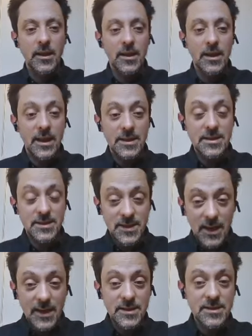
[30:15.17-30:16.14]
here
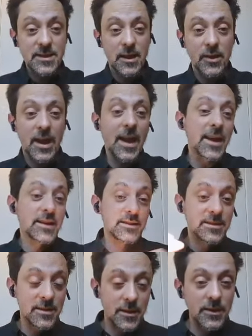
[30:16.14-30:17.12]
today. So,
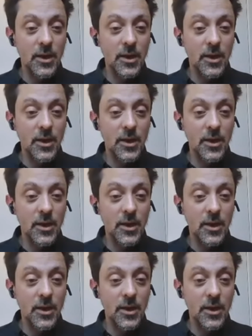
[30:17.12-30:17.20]
and,